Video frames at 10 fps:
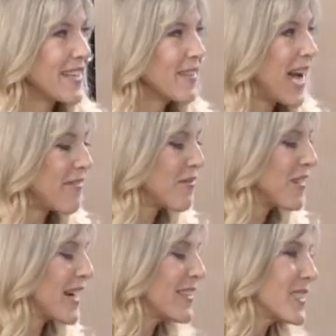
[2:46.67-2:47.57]
You have a
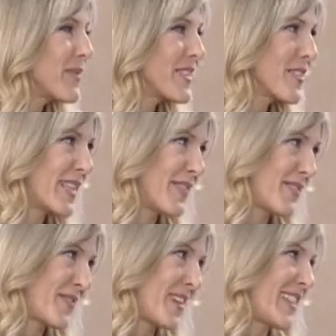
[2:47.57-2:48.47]
very special
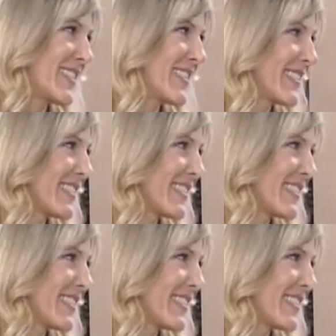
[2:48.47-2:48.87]
gift for us.